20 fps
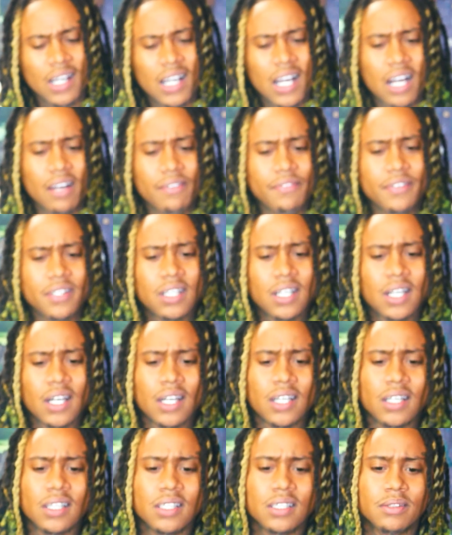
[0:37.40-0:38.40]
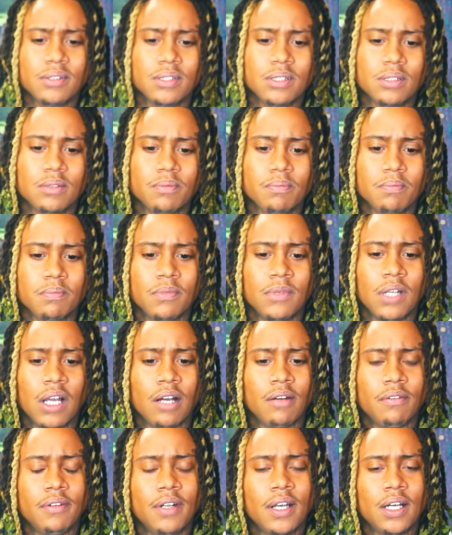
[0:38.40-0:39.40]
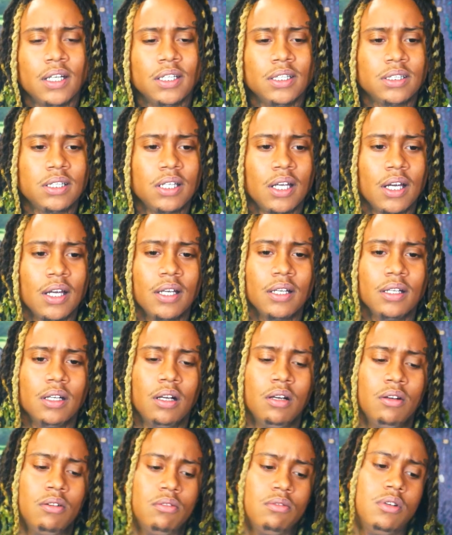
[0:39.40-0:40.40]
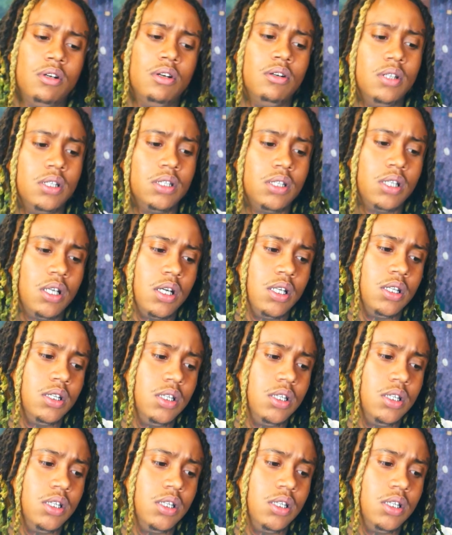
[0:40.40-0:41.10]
I feel like North Dallas, like, I don't know, it's like